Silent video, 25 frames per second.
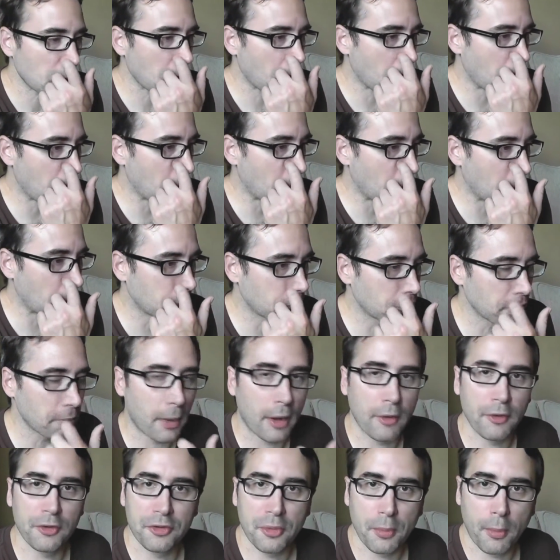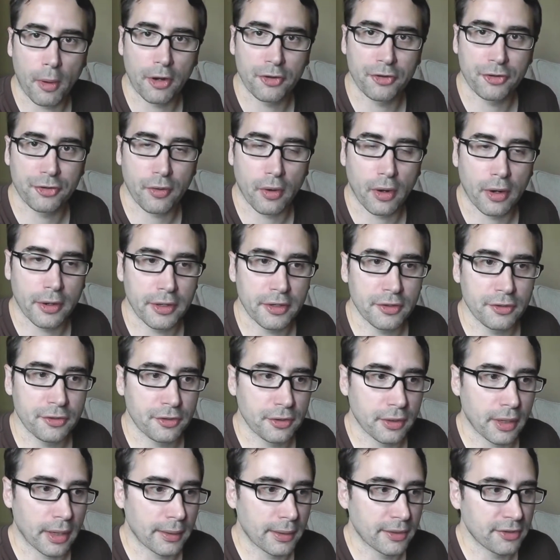And I was a martial
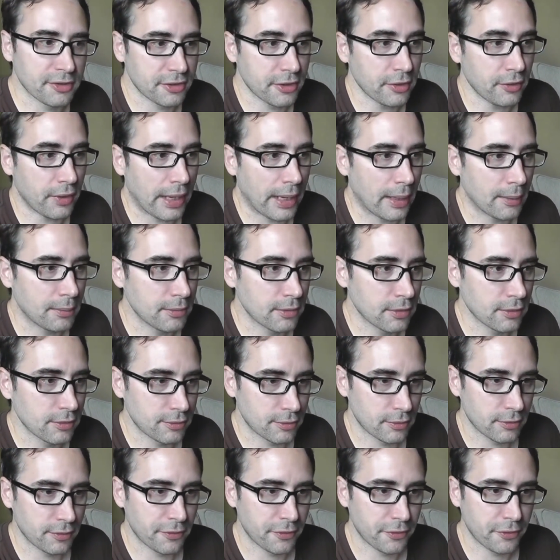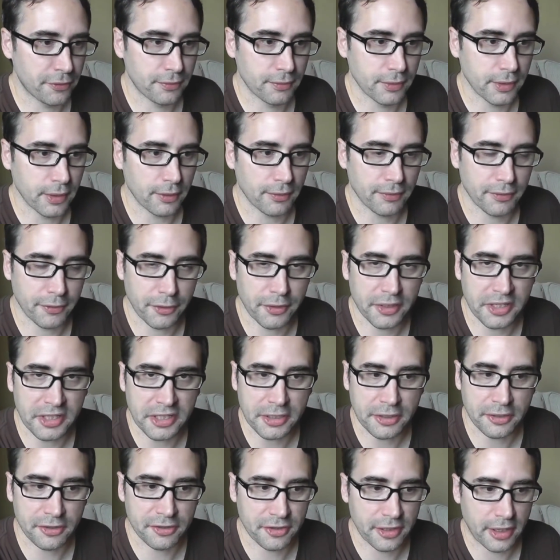artist. I still am for 30
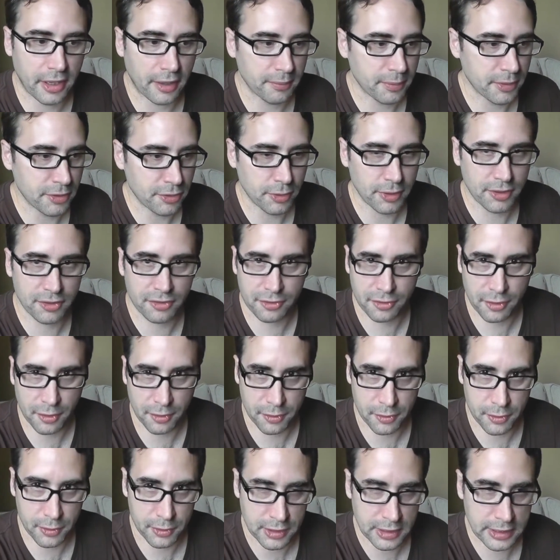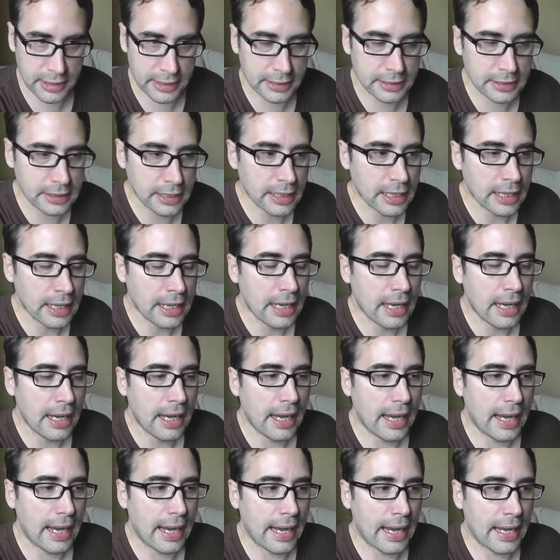years now. I've been doing it since I was a little kid,
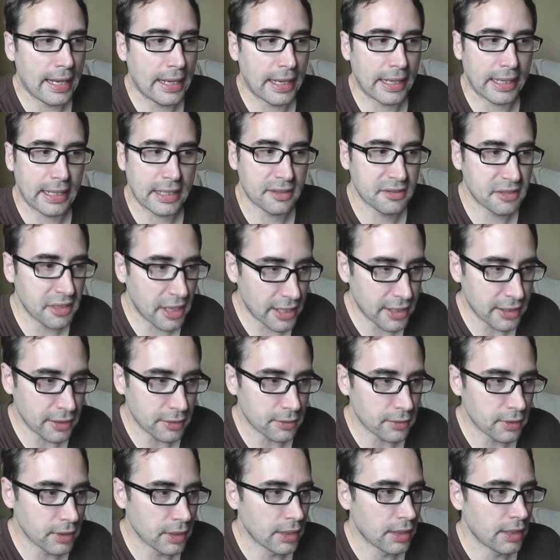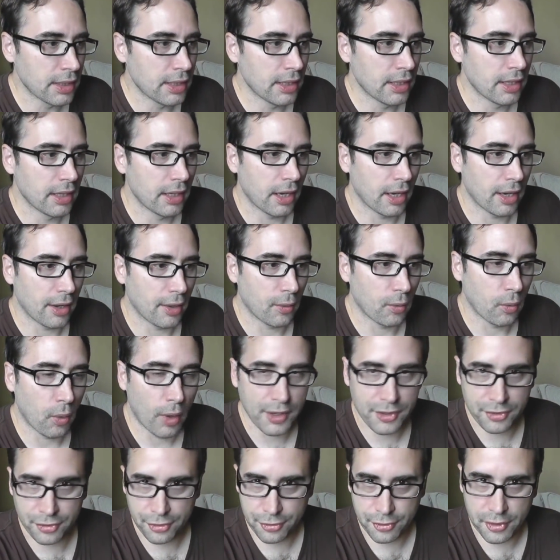and I could tell you,
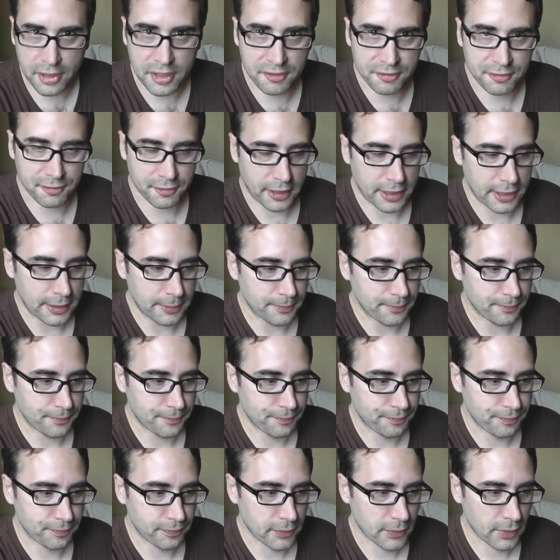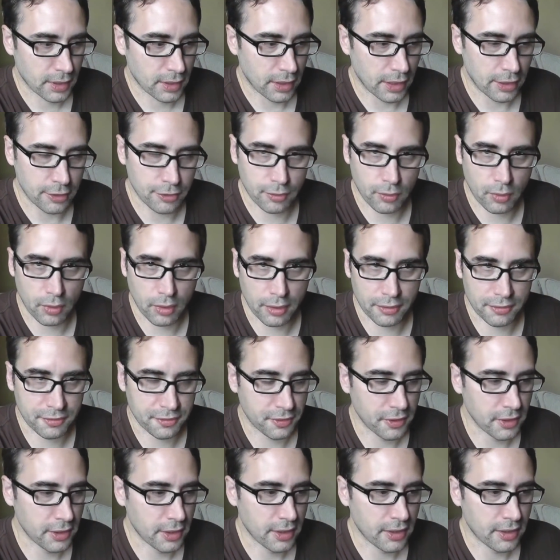one street fight is
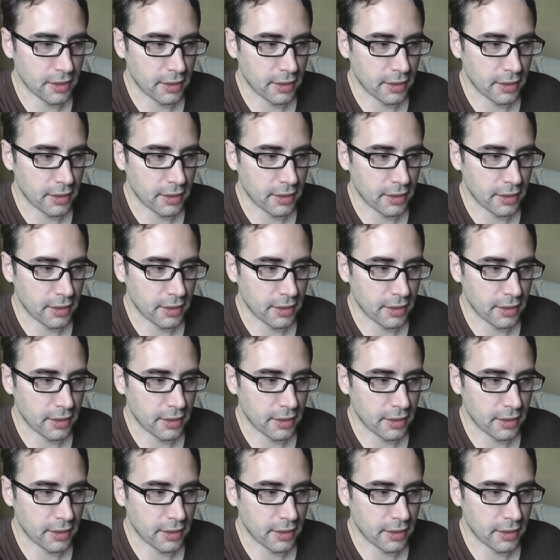worth